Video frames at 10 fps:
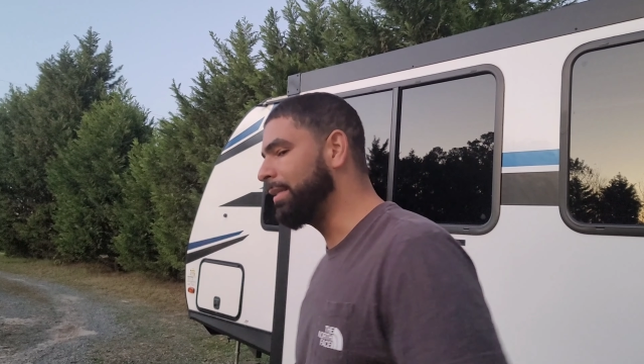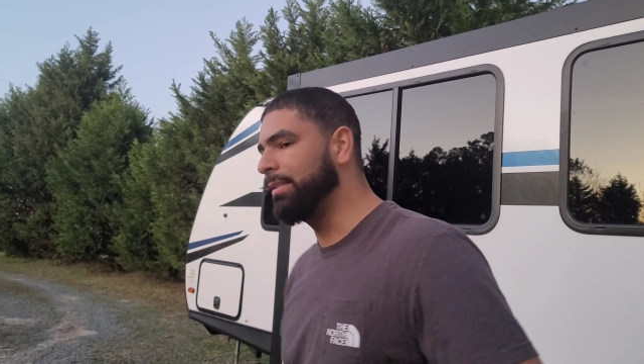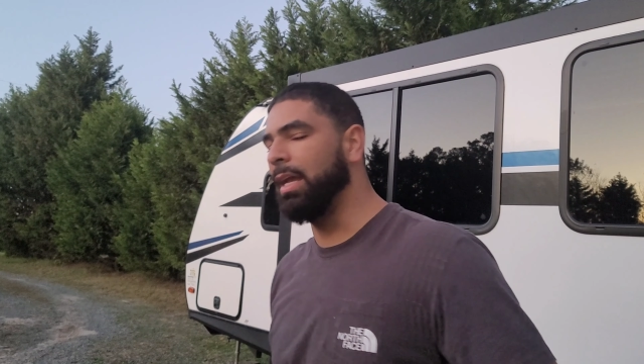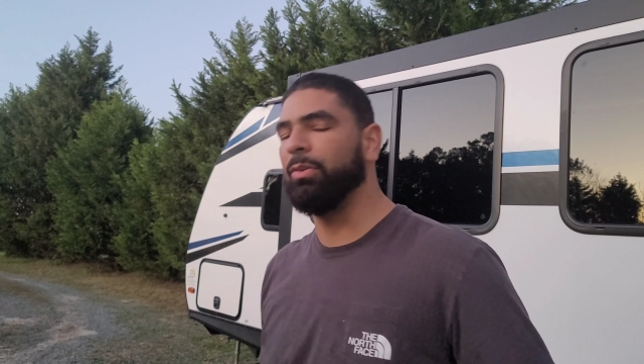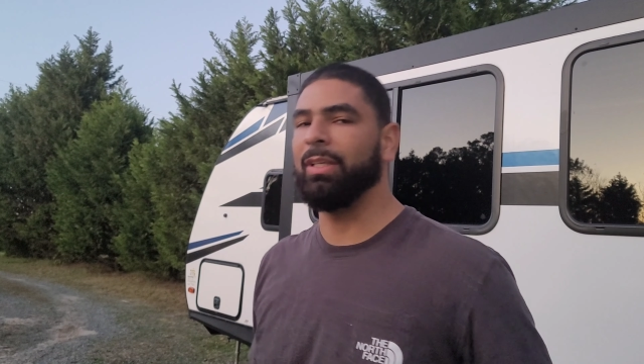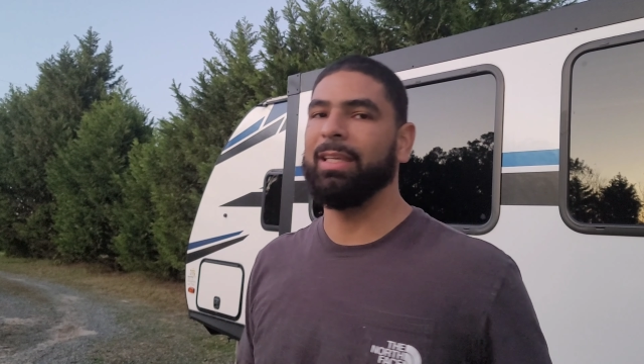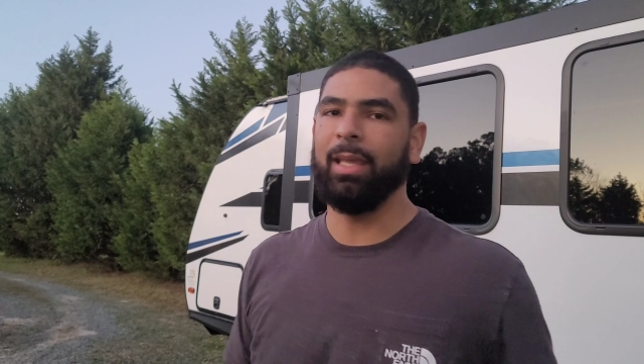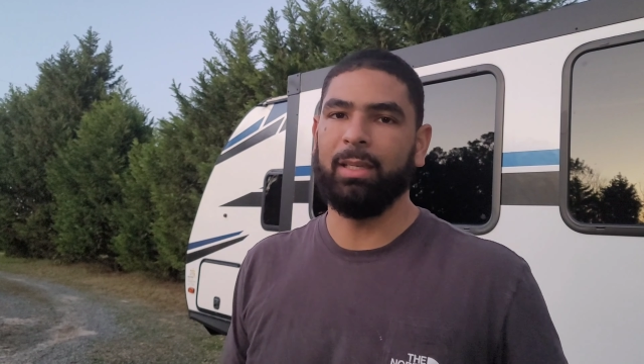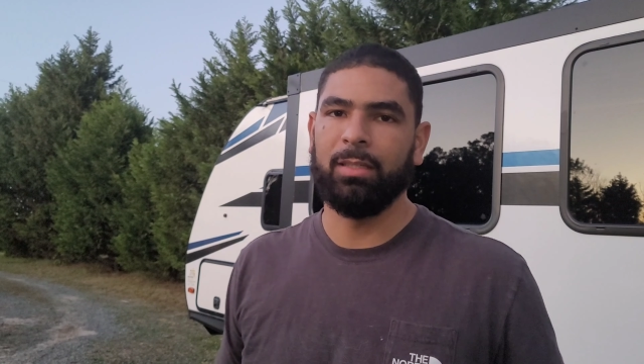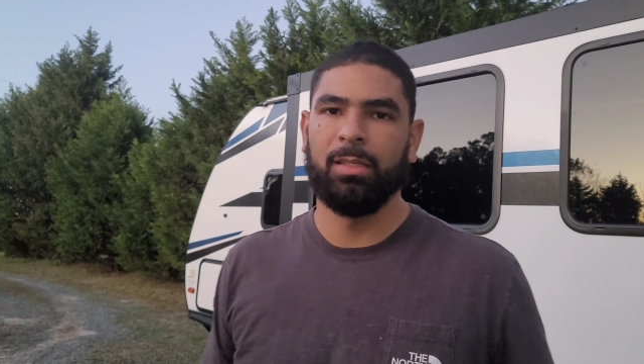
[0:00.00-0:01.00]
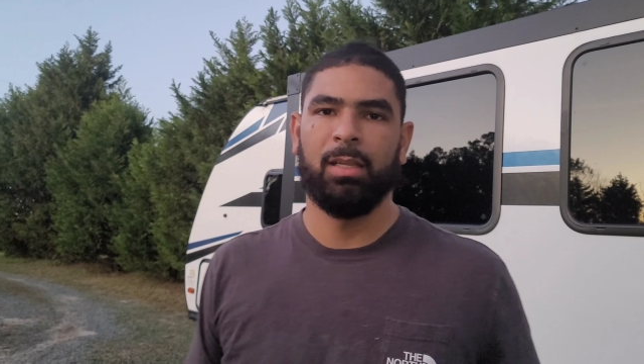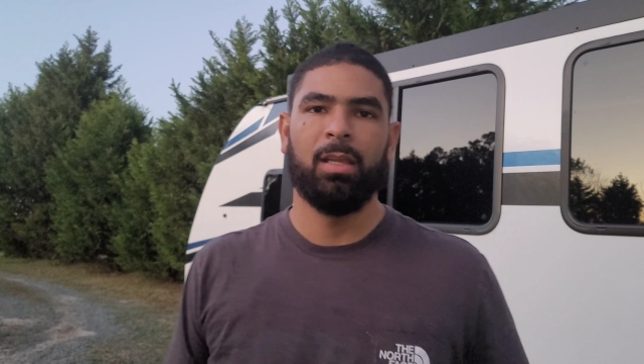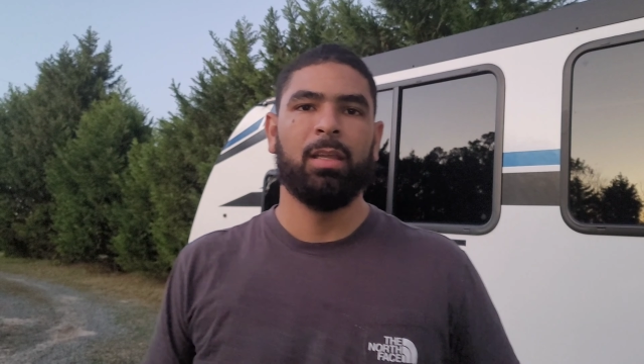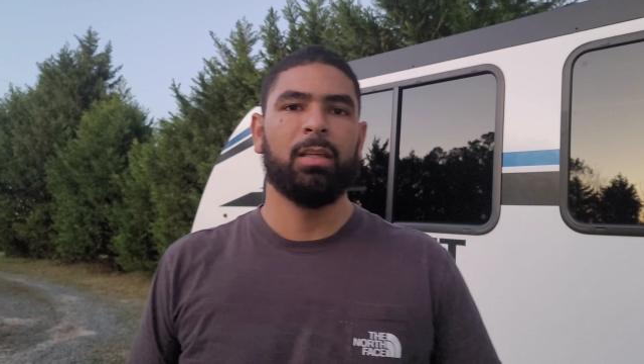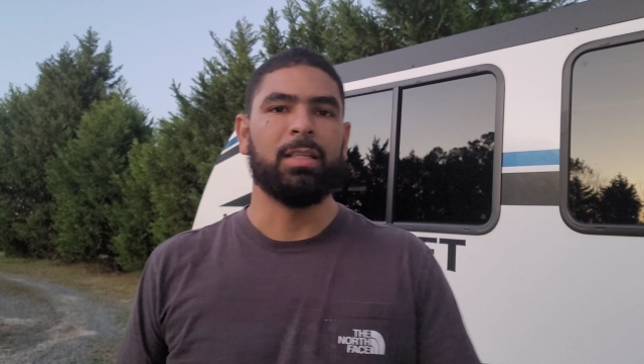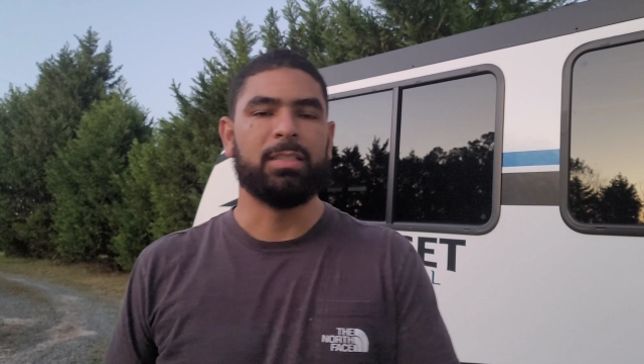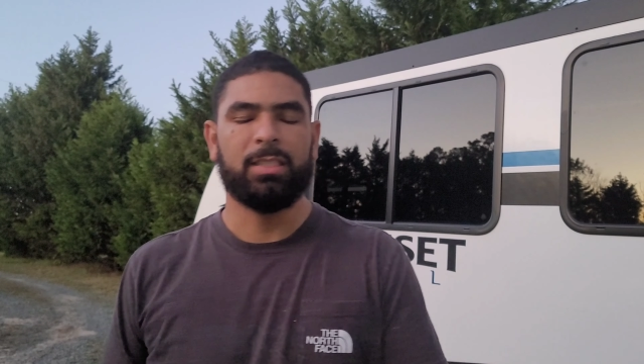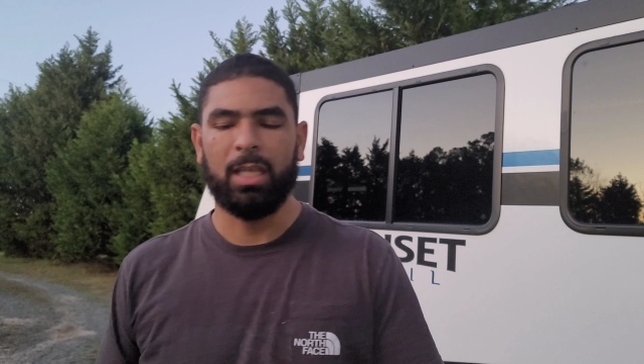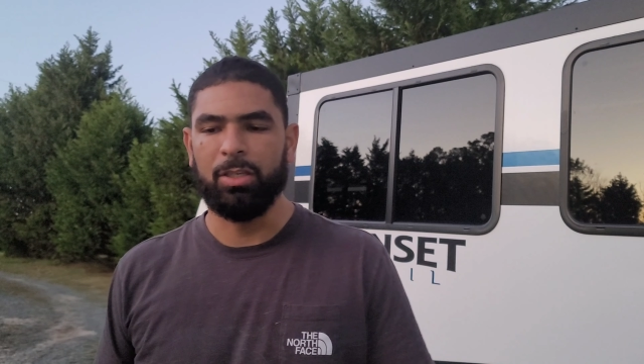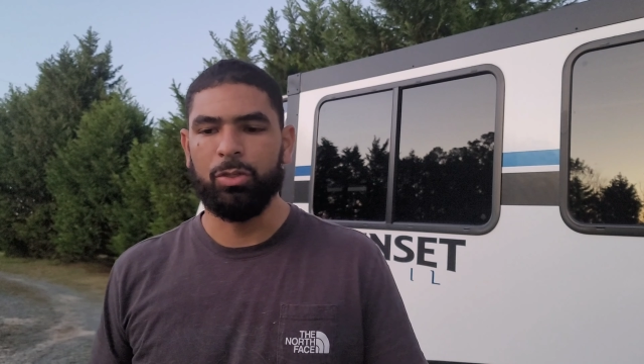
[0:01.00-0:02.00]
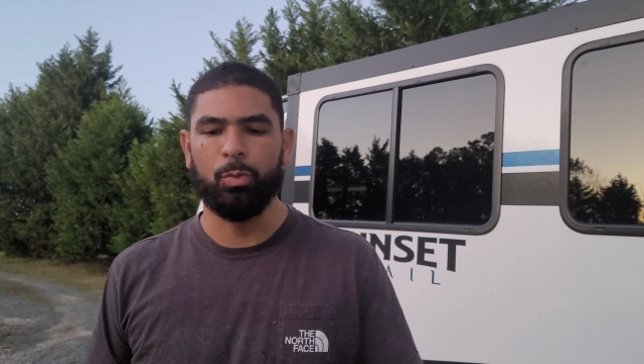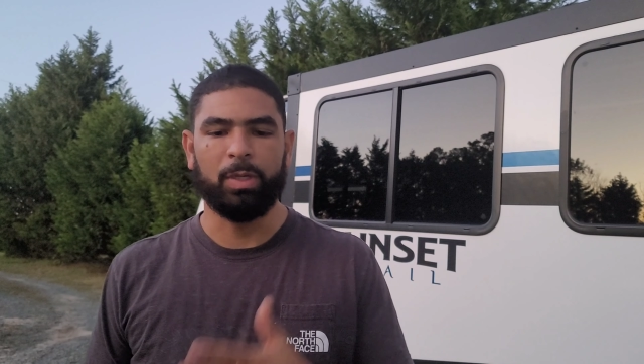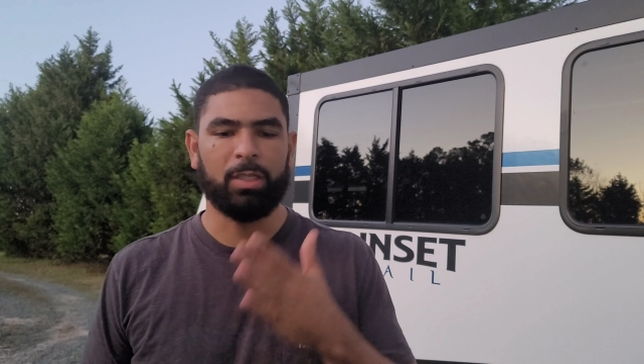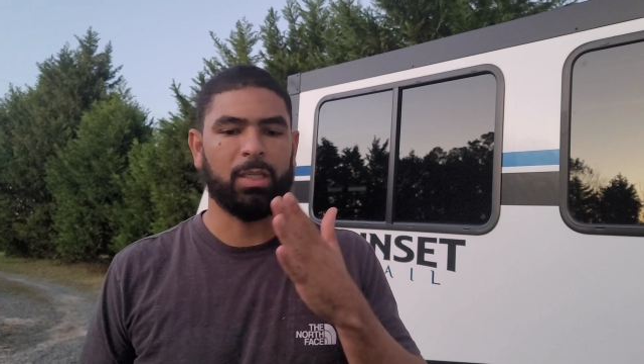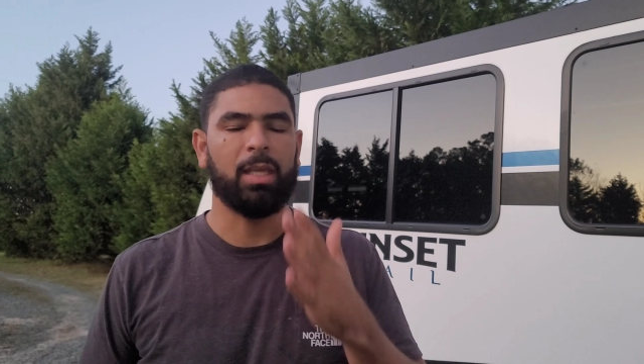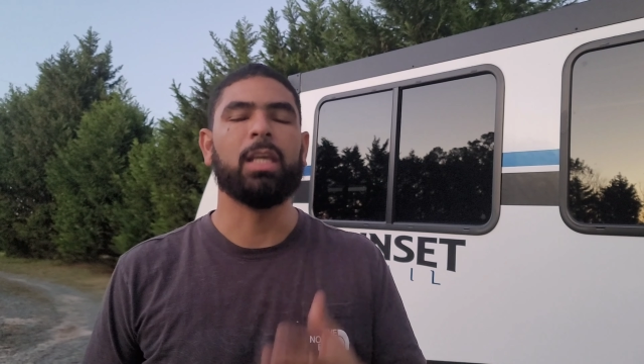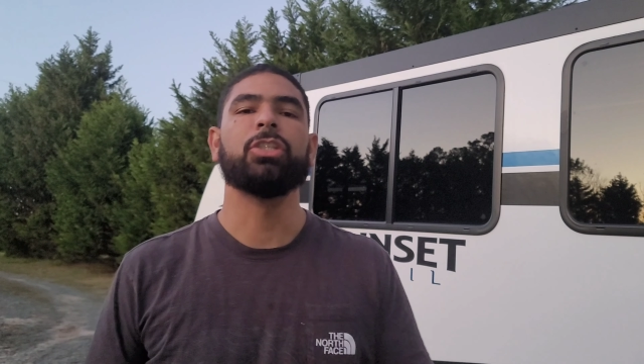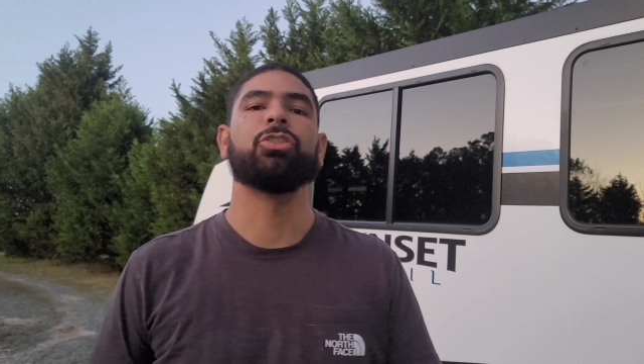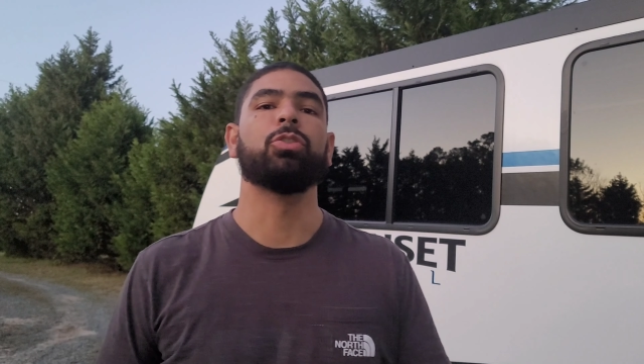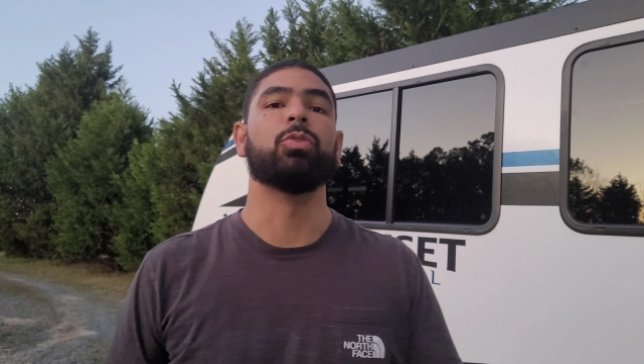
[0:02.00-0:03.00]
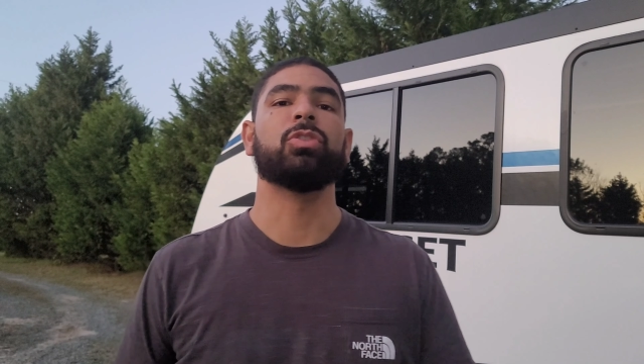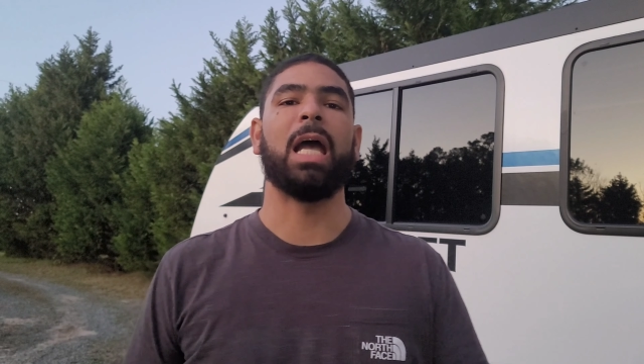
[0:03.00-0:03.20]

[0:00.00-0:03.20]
us down again. Continuing issues.